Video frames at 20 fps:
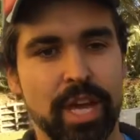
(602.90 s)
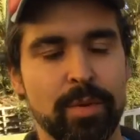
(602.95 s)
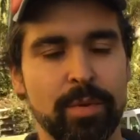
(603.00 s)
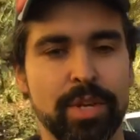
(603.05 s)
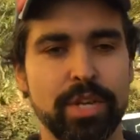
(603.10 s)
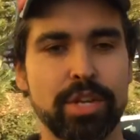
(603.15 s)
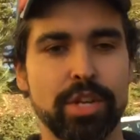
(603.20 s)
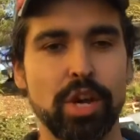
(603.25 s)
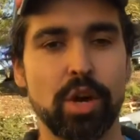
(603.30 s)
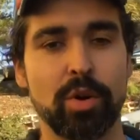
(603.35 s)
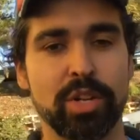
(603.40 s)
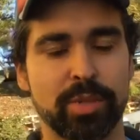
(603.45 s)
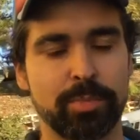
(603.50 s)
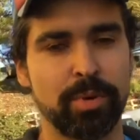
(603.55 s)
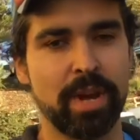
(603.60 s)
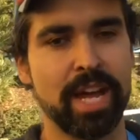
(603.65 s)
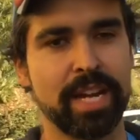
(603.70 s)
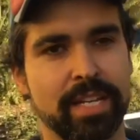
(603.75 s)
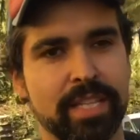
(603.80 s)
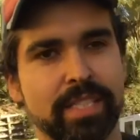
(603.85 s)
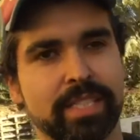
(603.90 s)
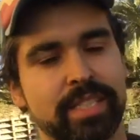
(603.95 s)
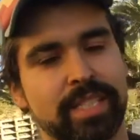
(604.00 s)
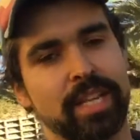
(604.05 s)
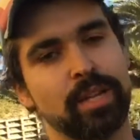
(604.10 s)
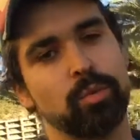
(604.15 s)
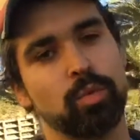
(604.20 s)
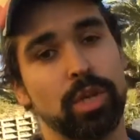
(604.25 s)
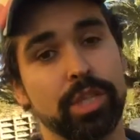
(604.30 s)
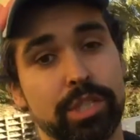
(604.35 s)
so that way you know what to practice
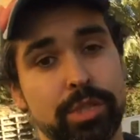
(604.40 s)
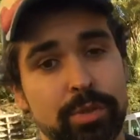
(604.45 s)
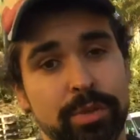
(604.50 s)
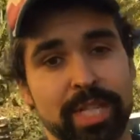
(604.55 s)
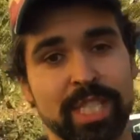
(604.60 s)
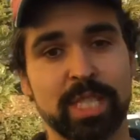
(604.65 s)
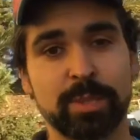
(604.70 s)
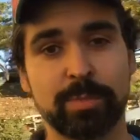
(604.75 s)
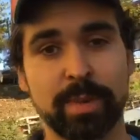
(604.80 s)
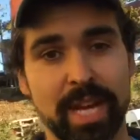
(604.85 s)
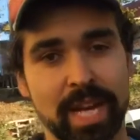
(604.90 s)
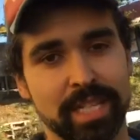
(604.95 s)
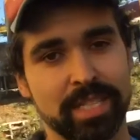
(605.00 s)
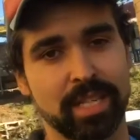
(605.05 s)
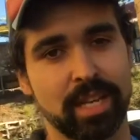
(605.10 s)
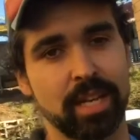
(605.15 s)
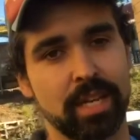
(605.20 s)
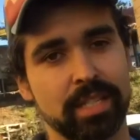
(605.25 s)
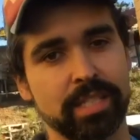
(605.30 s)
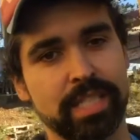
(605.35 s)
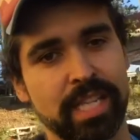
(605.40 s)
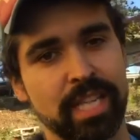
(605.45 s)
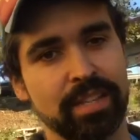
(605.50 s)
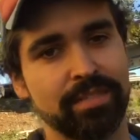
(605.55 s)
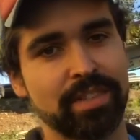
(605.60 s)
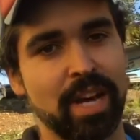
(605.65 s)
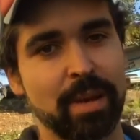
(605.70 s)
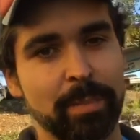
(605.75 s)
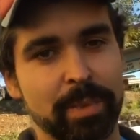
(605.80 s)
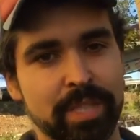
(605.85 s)
and what to expect on
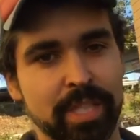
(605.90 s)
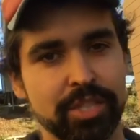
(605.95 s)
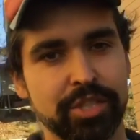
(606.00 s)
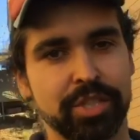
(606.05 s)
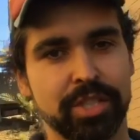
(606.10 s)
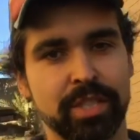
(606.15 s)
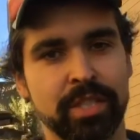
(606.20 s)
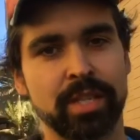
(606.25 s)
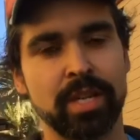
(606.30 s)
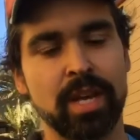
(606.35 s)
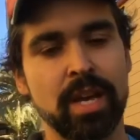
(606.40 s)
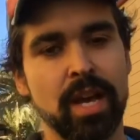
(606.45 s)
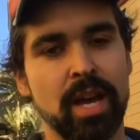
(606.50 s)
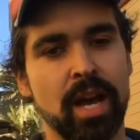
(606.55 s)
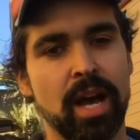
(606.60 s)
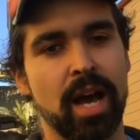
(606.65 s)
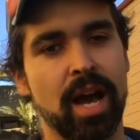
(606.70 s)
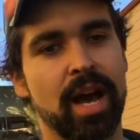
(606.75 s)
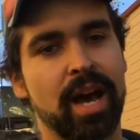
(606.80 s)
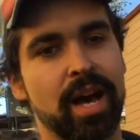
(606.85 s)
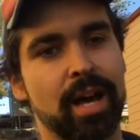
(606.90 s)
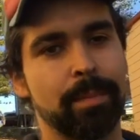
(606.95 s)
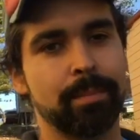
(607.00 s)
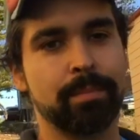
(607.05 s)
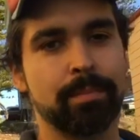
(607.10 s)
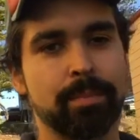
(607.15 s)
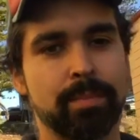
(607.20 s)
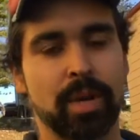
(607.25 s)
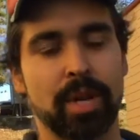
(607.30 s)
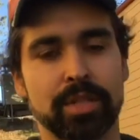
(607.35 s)
day of competition.
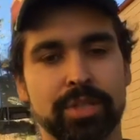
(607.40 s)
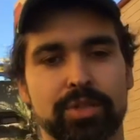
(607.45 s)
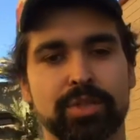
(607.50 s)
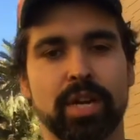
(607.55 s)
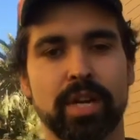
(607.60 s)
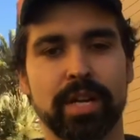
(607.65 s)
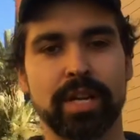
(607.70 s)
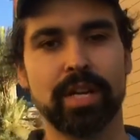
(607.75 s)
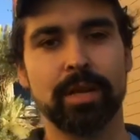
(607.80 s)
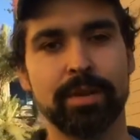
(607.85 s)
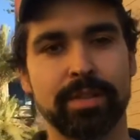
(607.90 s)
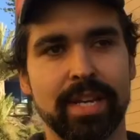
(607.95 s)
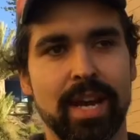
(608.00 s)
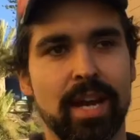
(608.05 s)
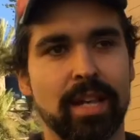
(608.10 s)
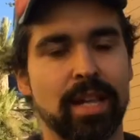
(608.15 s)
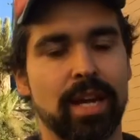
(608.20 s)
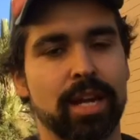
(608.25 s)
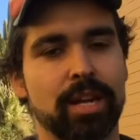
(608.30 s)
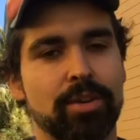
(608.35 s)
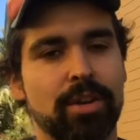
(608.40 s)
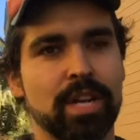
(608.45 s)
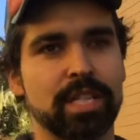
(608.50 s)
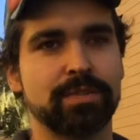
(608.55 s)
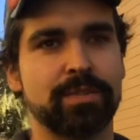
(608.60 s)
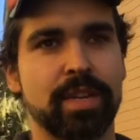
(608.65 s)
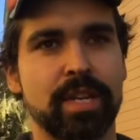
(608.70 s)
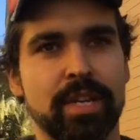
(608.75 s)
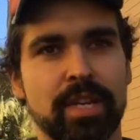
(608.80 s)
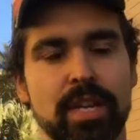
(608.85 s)
Paul Strada here with Outlier
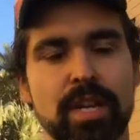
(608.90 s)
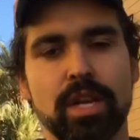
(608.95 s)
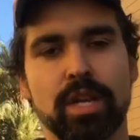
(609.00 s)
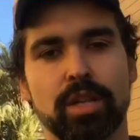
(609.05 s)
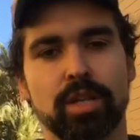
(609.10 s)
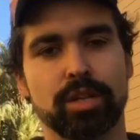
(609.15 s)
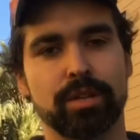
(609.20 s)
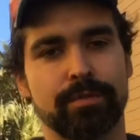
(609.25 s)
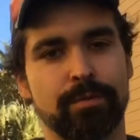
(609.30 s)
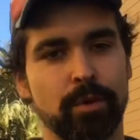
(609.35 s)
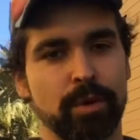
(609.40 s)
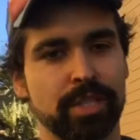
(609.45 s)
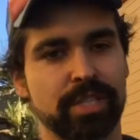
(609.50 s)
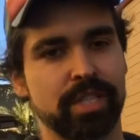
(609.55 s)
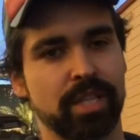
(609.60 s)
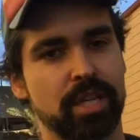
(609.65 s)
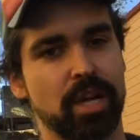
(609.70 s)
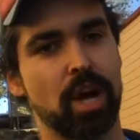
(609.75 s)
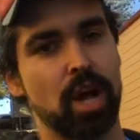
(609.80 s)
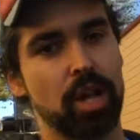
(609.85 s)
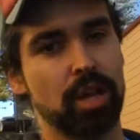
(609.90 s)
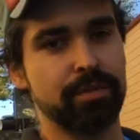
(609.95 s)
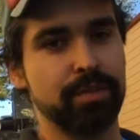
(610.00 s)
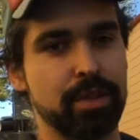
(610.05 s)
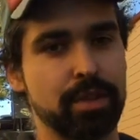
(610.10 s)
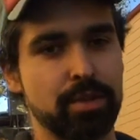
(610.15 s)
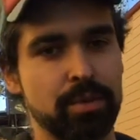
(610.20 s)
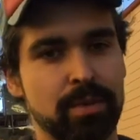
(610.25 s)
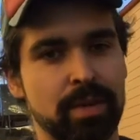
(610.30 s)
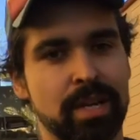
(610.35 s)
CrossFit. Looking forward to seeing all
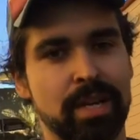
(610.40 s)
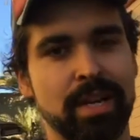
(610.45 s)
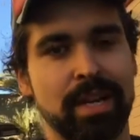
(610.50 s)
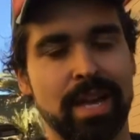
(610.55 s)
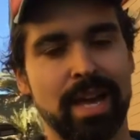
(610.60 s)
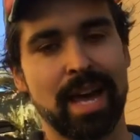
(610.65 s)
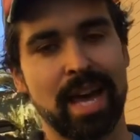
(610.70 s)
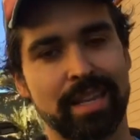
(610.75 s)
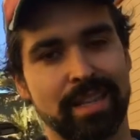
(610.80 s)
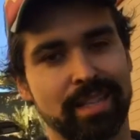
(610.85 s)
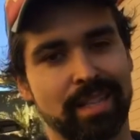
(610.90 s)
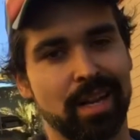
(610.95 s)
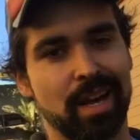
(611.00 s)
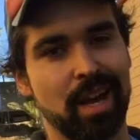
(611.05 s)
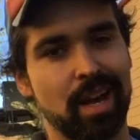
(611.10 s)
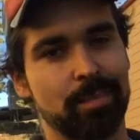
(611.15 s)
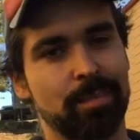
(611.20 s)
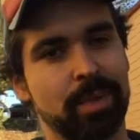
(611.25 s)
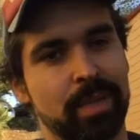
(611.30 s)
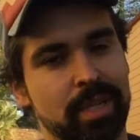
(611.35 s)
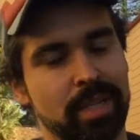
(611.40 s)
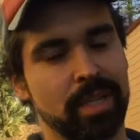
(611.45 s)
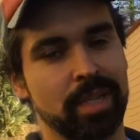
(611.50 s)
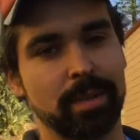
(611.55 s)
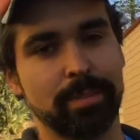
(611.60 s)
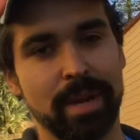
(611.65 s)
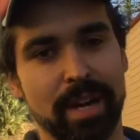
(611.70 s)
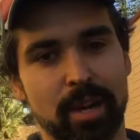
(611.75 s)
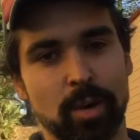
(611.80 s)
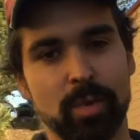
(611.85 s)
of you at the comp
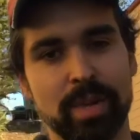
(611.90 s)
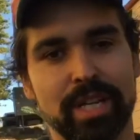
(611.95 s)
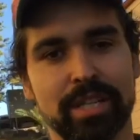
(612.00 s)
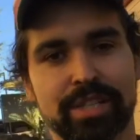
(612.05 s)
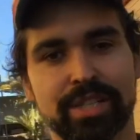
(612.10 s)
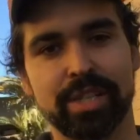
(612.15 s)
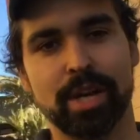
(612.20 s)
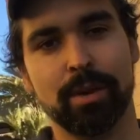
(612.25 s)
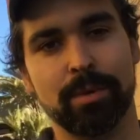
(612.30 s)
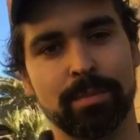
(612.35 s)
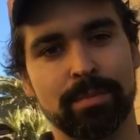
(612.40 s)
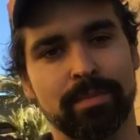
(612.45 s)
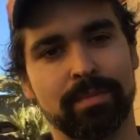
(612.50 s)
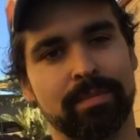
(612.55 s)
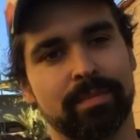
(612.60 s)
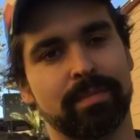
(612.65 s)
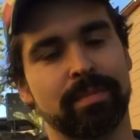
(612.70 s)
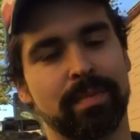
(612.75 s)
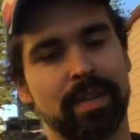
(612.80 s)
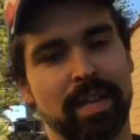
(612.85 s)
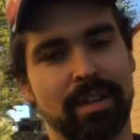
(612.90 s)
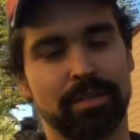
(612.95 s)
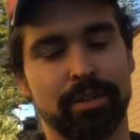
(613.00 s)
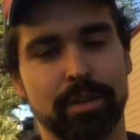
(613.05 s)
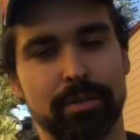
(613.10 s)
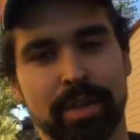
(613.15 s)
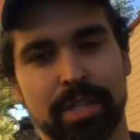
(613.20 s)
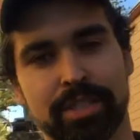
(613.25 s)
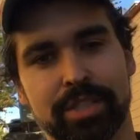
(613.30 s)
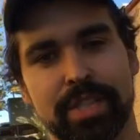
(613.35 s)
in about a week or so. Have
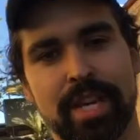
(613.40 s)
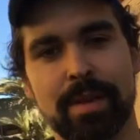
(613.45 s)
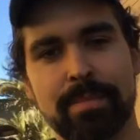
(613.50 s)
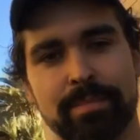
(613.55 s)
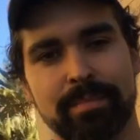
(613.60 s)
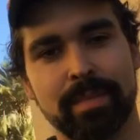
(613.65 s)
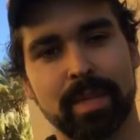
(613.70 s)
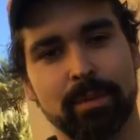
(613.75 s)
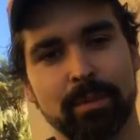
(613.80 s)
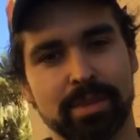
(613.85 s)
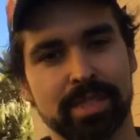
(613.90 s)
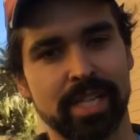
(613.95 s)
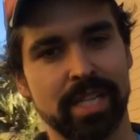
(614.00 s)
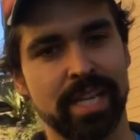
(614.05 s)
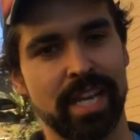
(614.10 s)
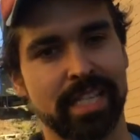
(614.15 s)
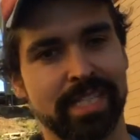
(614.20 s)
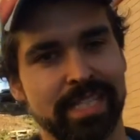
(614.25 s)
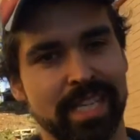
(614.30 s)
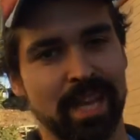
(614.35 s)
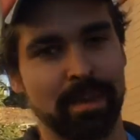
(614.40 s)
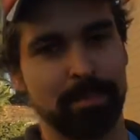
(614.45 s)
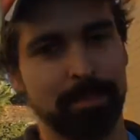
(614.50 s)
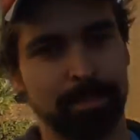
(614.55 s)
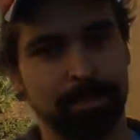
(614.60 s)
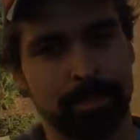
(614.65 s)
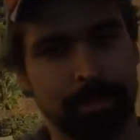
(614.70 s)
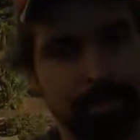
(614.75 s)
a good rest of your day, and we'll see you next time.